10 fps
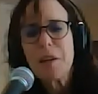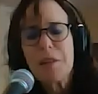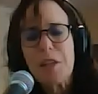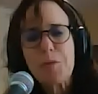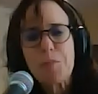
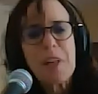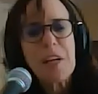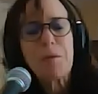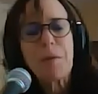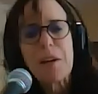these
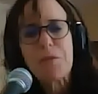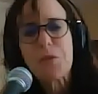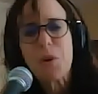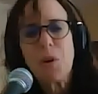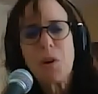playgrounds
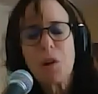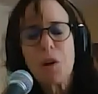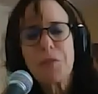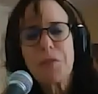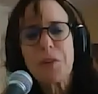all
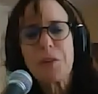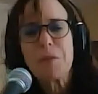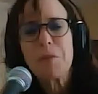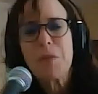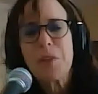over
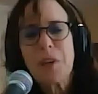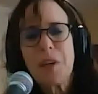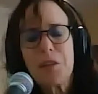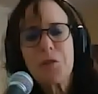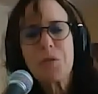the
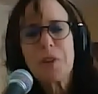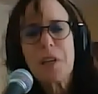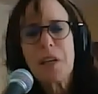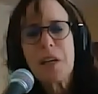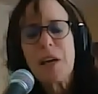
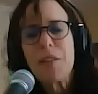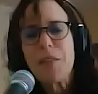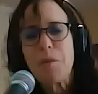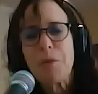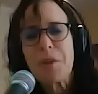country
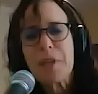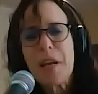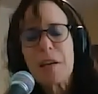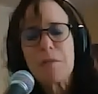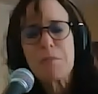that were
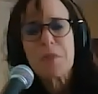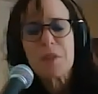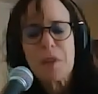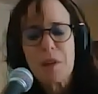named